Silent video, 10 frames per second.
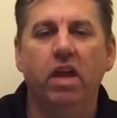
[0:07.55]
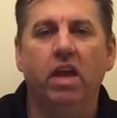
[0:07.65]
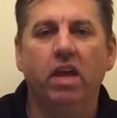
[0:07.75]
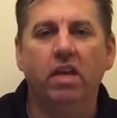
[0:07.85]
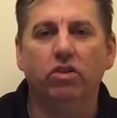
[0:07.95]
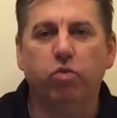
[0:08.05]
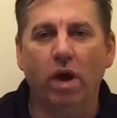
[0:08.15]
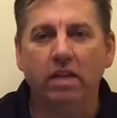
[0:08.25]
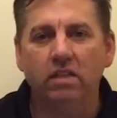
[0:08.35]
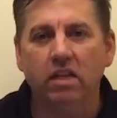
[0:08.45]
It is
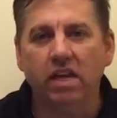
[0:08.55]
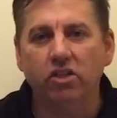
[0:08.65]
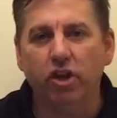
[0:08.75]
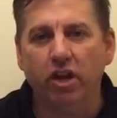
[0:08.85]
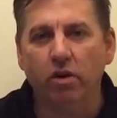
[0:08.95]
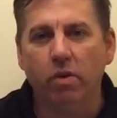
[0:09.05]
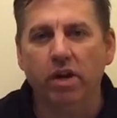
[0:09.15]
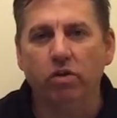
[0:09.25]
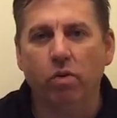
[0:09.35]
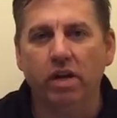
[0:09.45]
Wednesday,
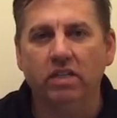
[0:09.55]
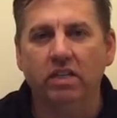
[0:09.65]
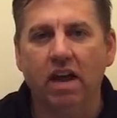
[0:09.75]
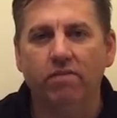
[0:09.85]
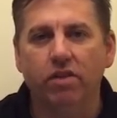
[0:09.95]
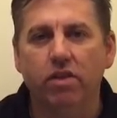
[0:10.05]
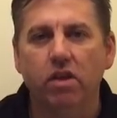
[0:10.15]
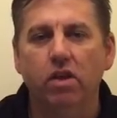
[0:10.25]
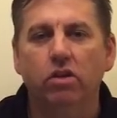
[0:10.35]
January 27th,